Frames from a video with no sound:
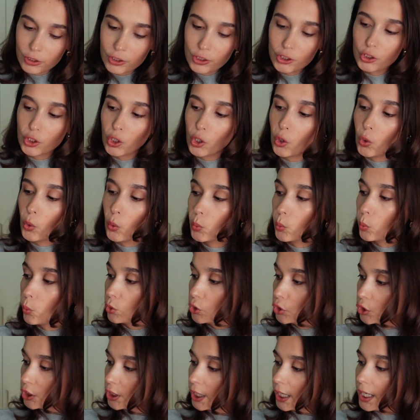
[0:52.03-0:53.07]
So
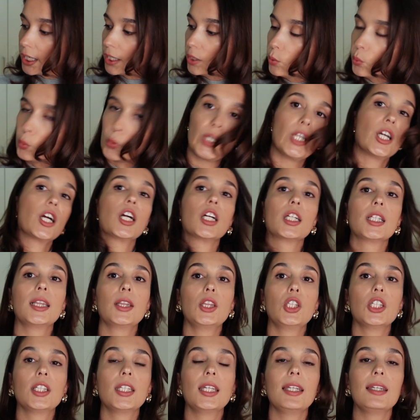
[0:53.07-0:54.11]
today we are
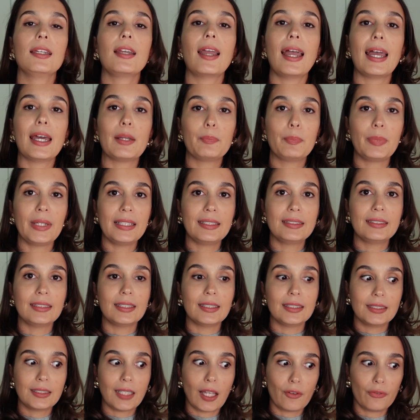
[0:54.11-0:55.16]
looking at
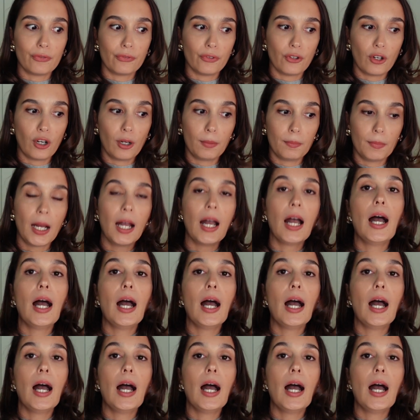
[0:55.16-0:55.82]
pieces from